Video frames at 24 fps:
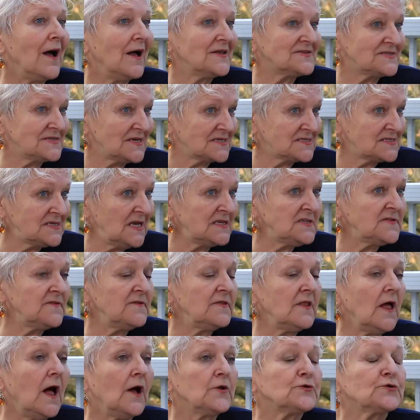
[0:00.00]

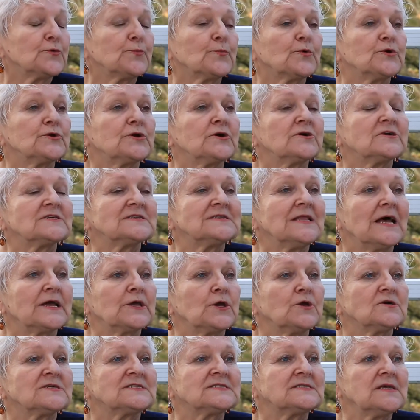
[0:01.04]
successful entrepreneurs
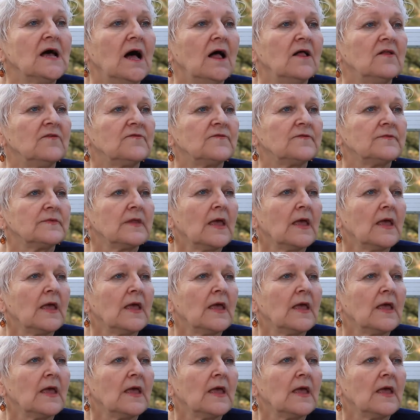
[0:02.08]
like yourself.